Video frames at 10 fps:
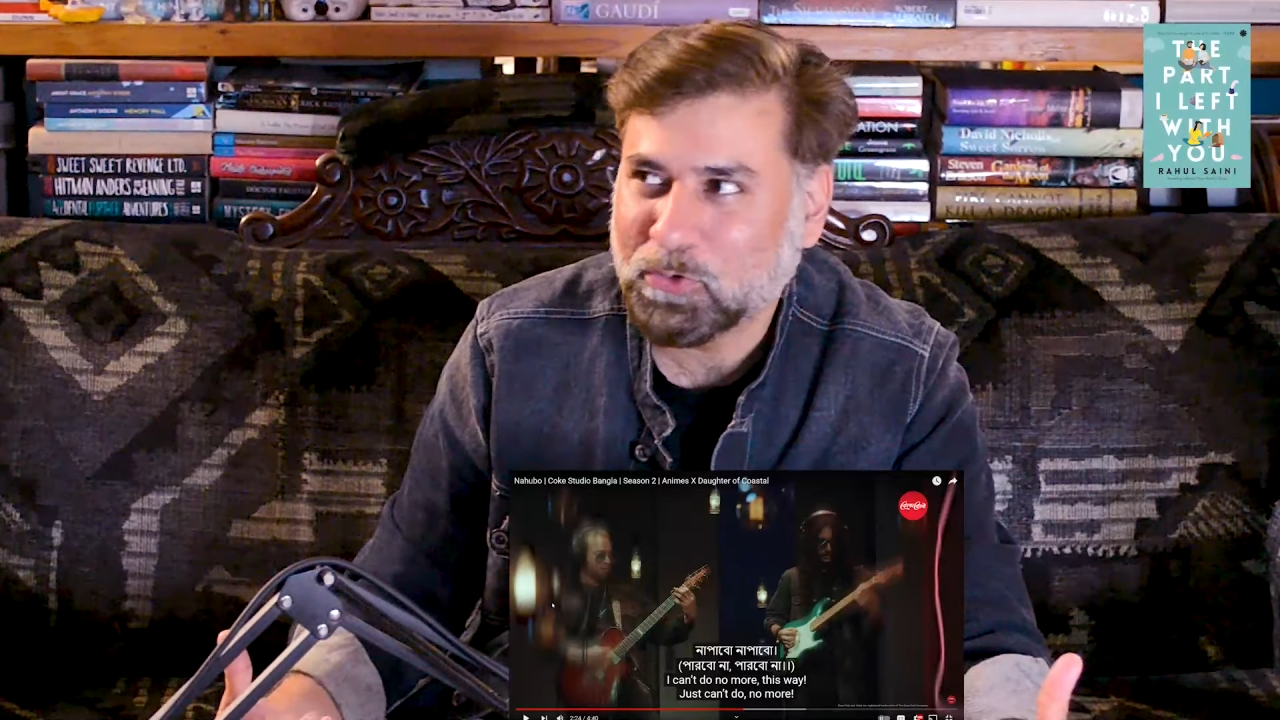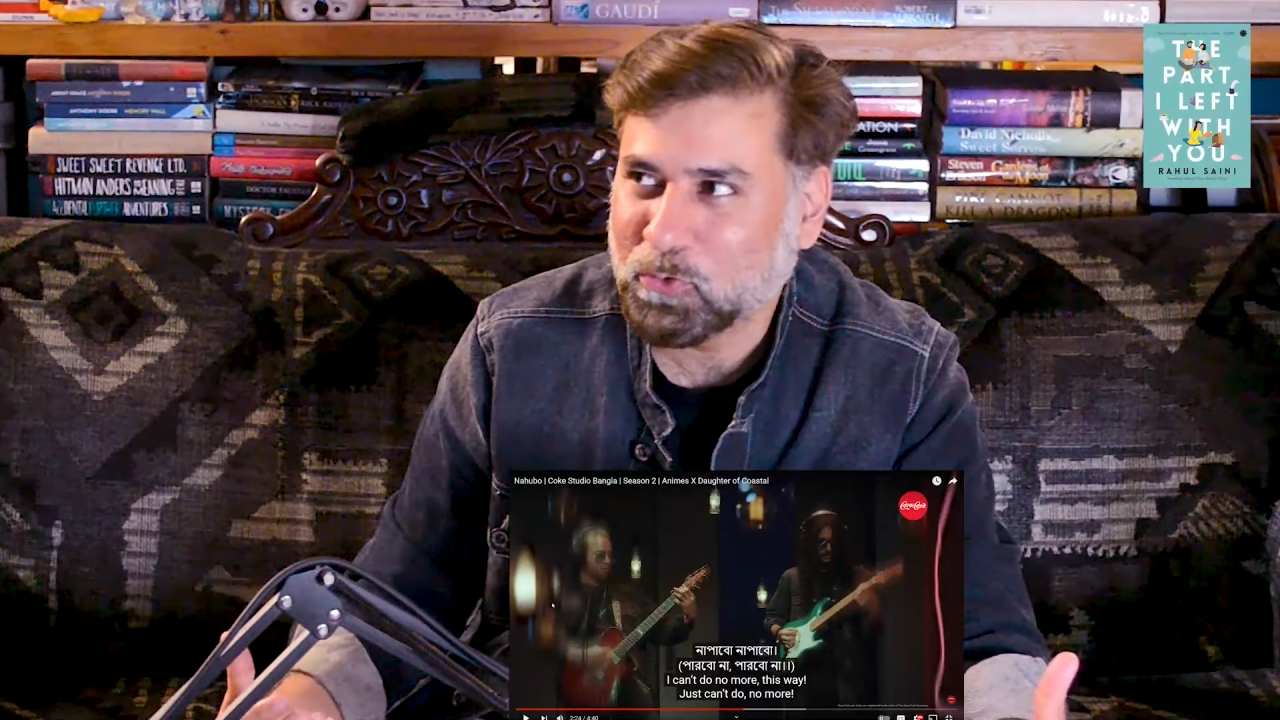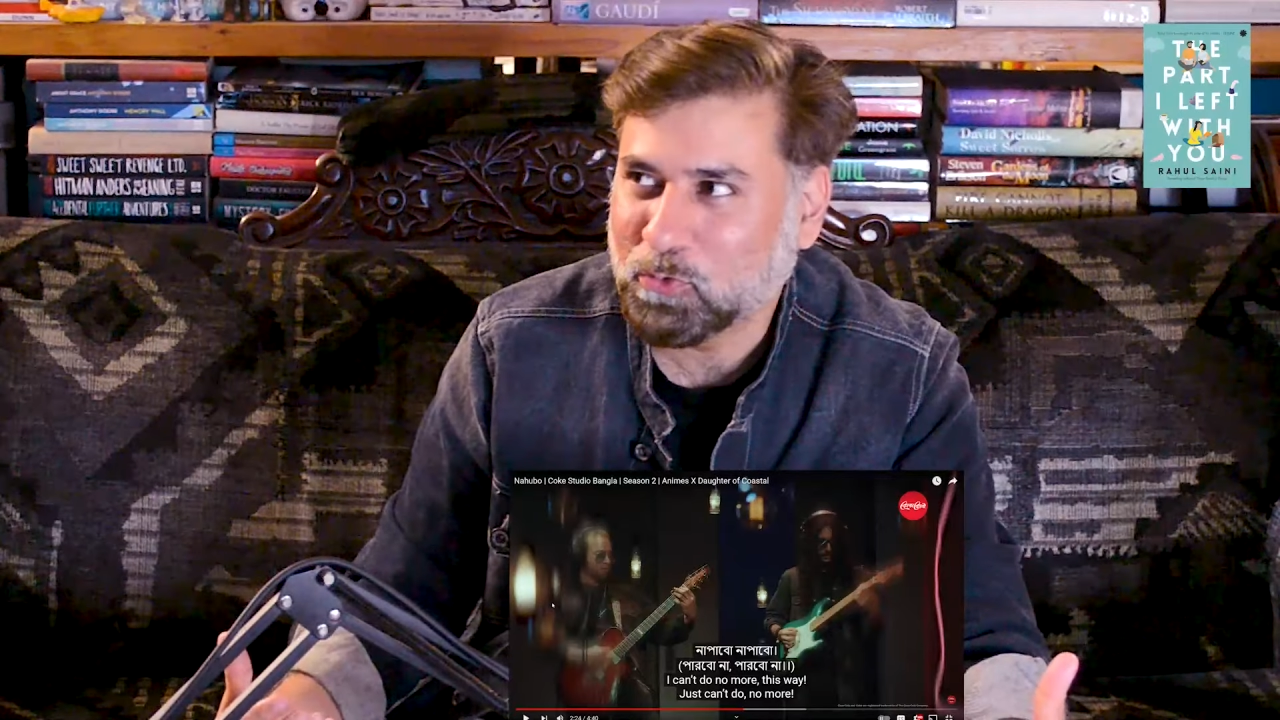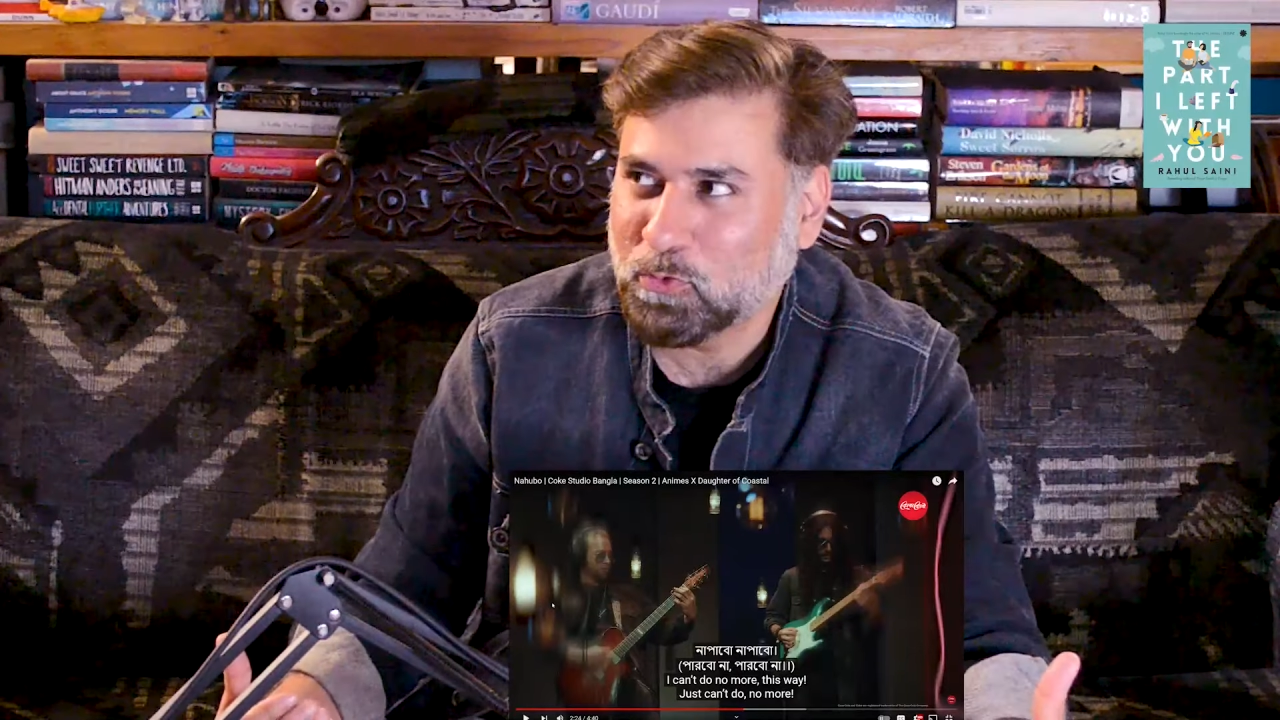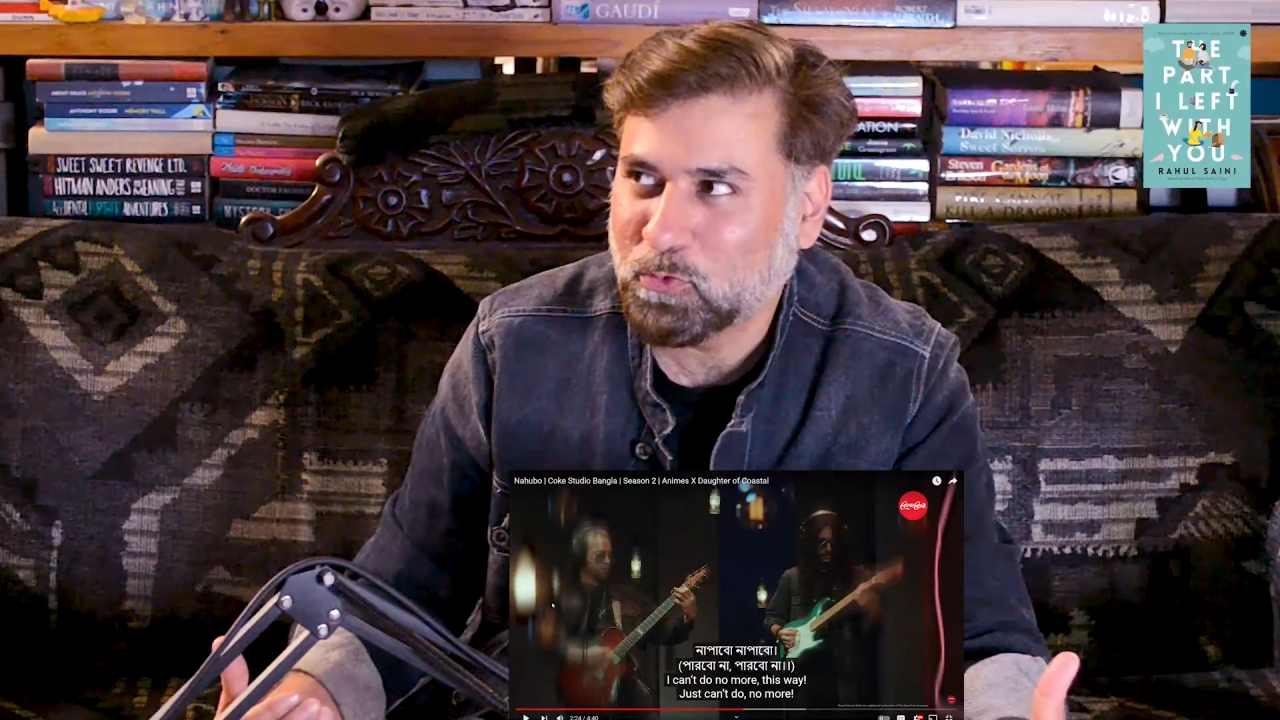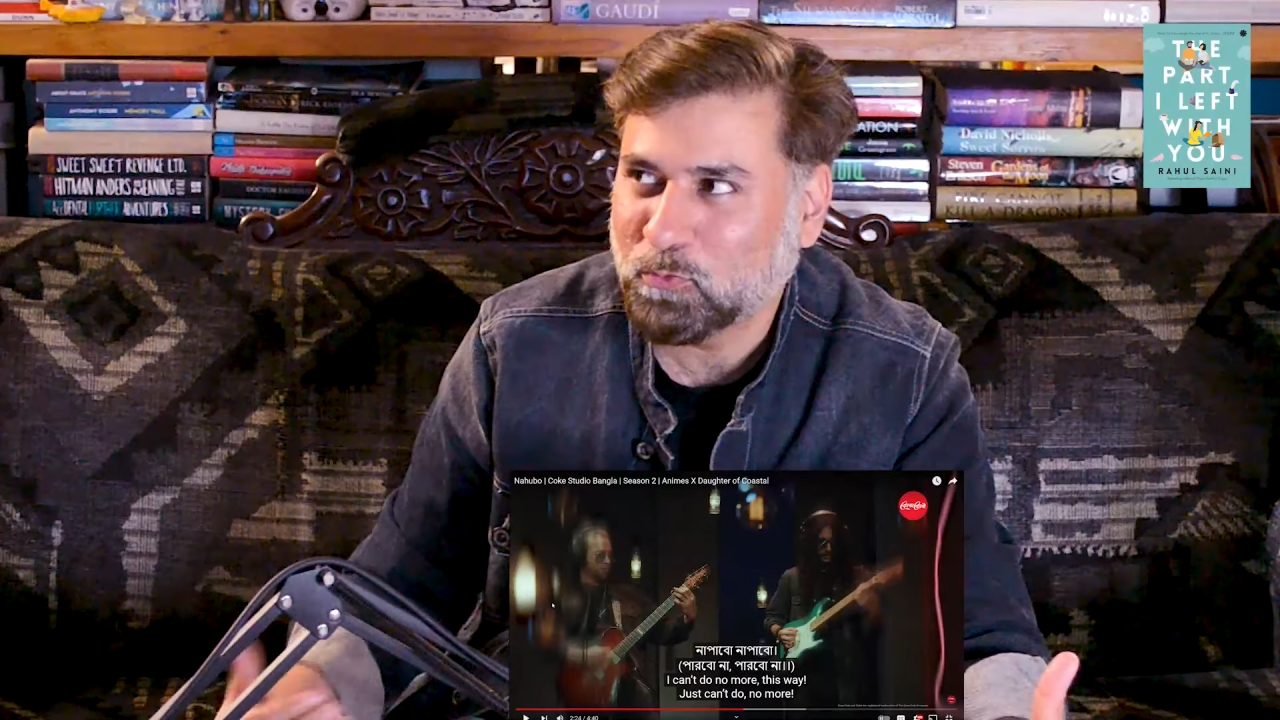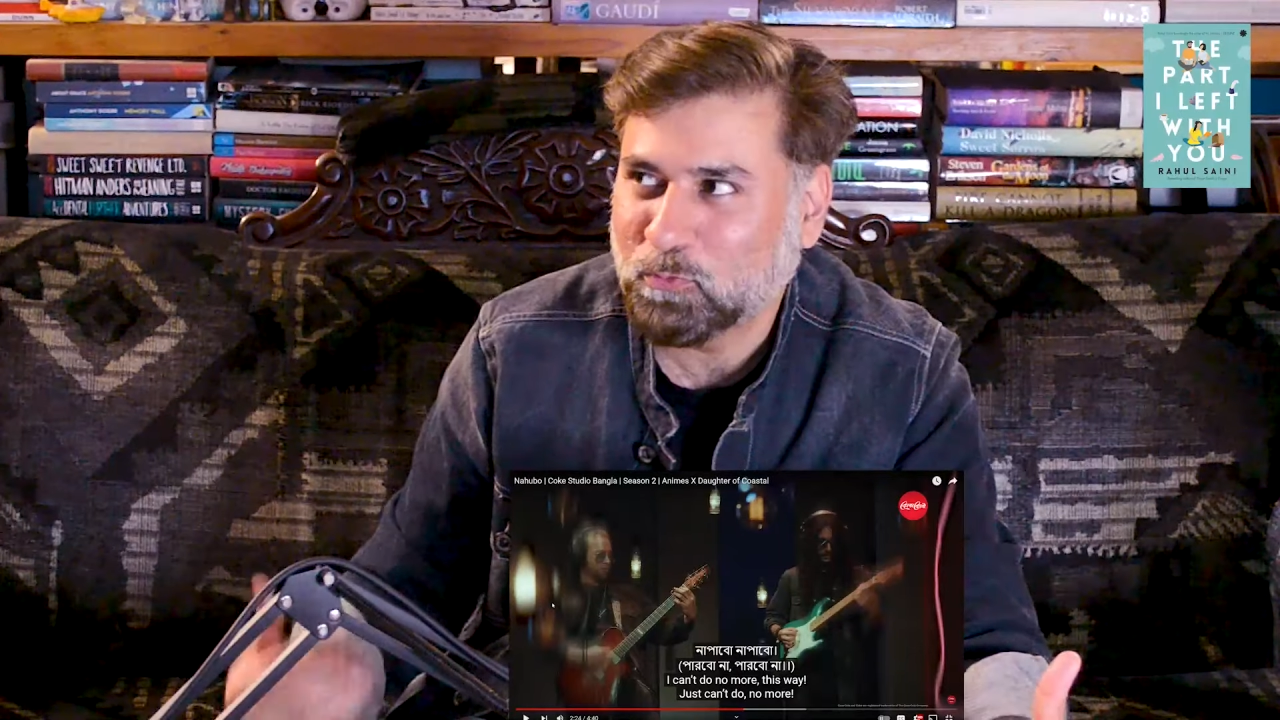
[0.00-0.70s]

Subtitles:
to